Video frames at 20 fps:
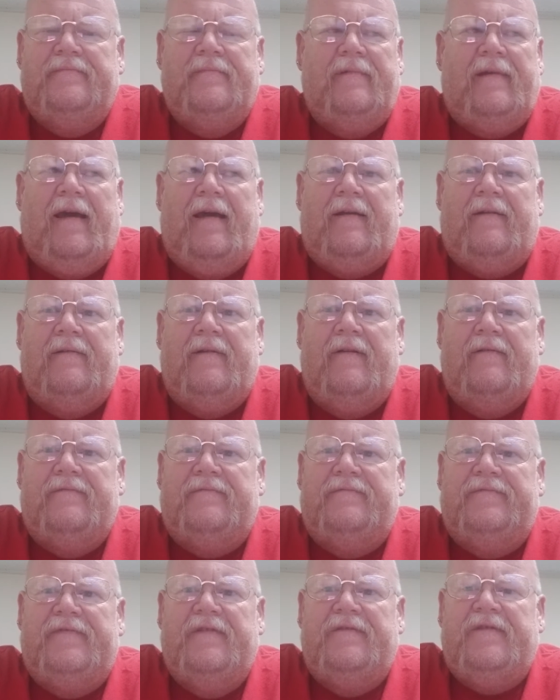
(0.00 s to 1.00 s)
I don't know,
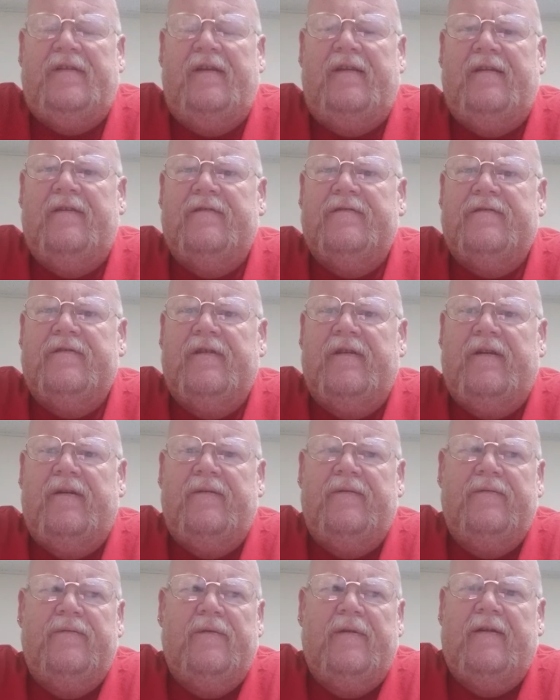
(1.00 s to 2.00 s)
15 years
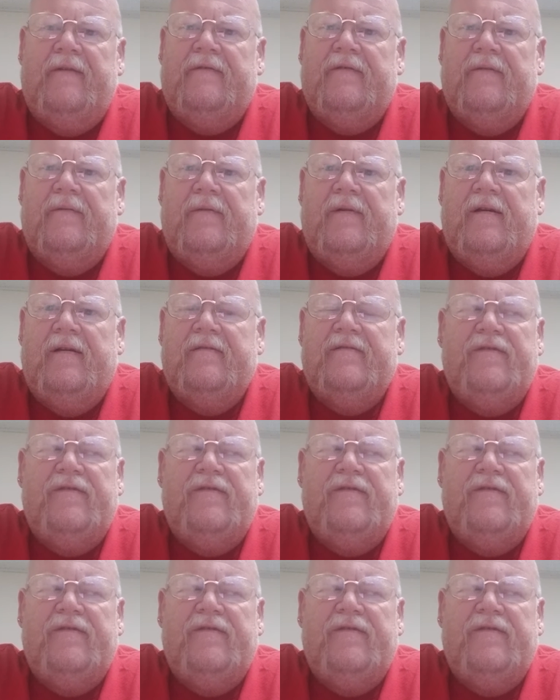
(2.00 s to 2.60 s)
ago, whatever it was,